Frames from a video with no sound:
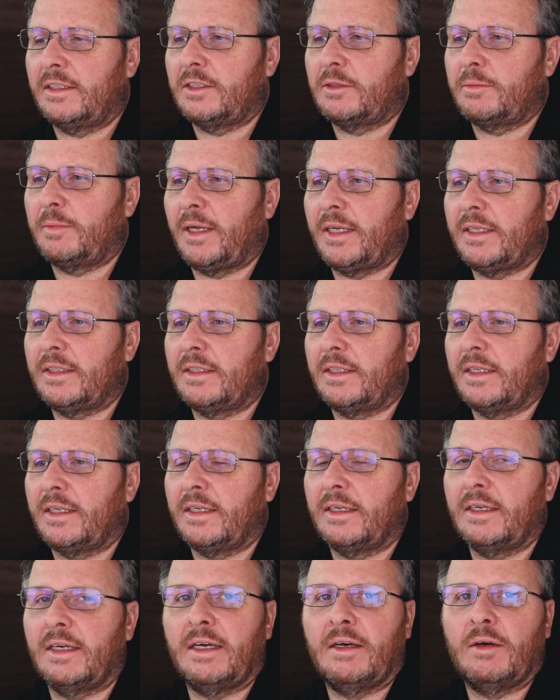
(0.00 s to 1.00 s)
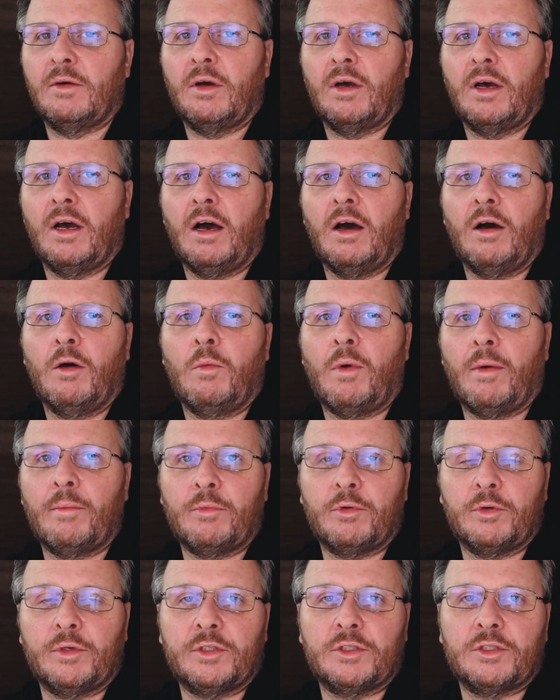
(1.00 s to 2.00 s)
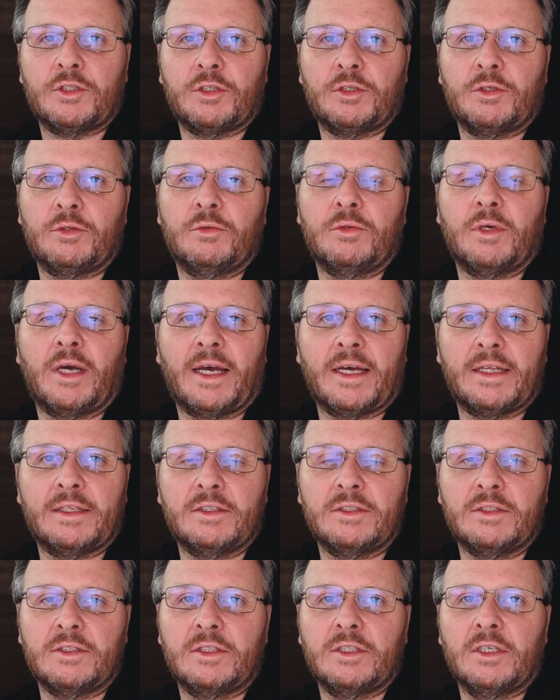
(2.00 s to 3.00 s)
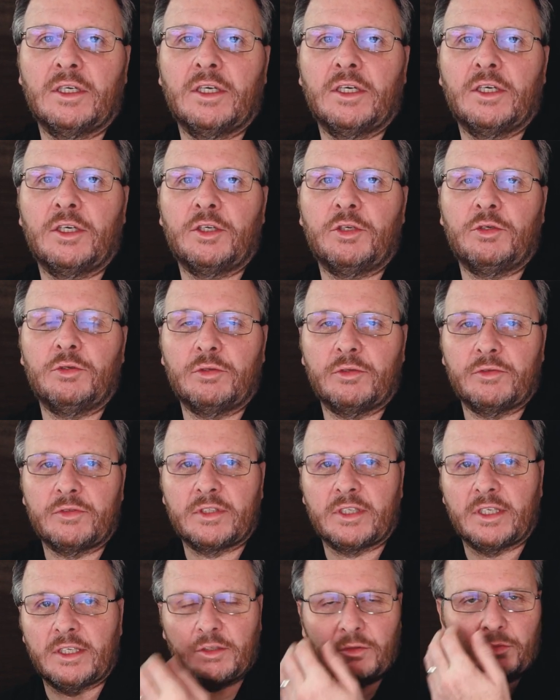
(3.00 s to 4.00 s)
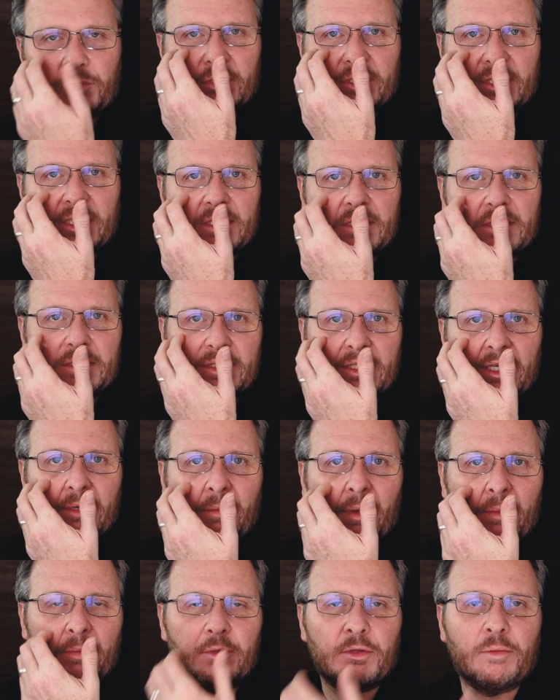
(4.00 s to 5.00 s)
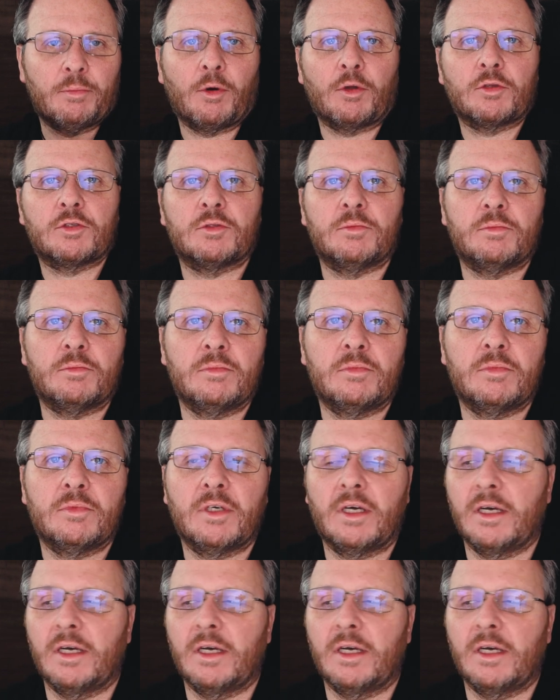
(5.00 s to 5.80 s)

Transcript: explained it, are 1.2, and you would have seen all the settings come up at the bottom